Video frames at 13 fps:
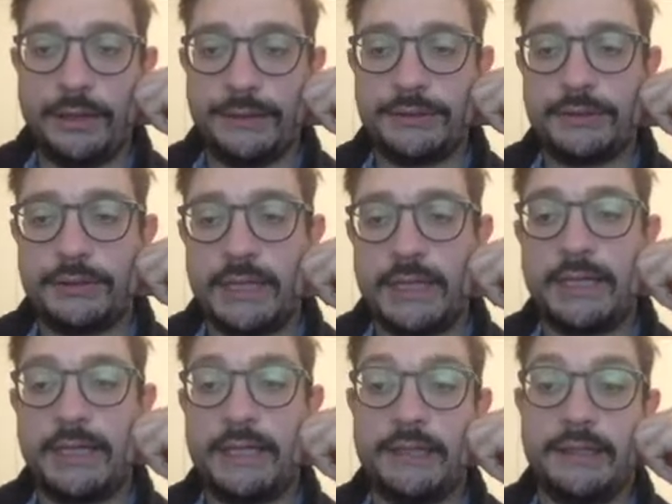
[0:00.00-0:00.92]
so that I
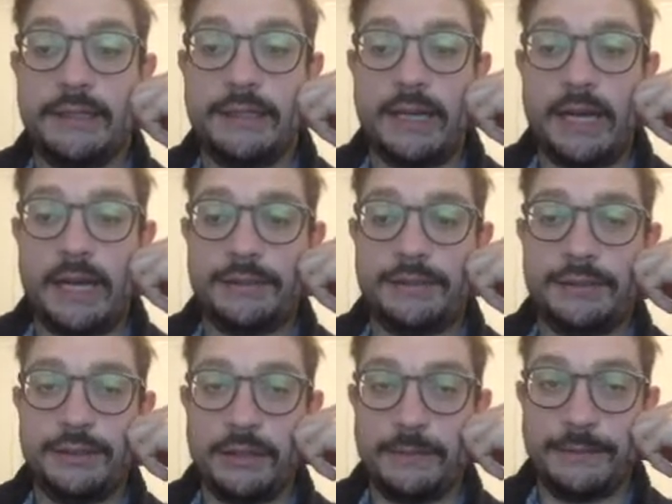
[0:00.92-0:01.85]
can actually
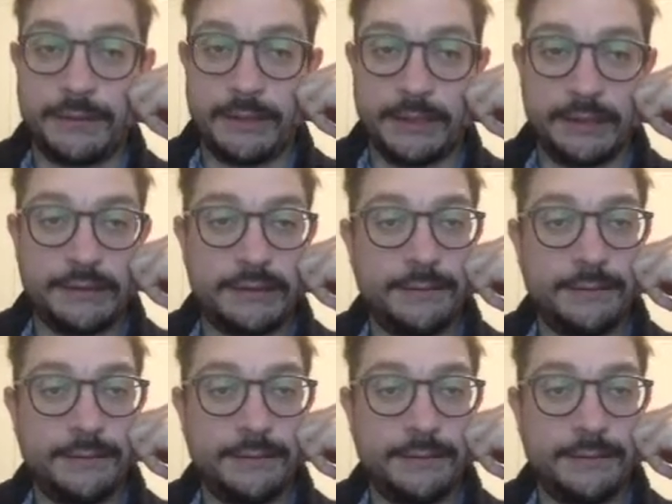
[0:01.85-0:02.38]
override it.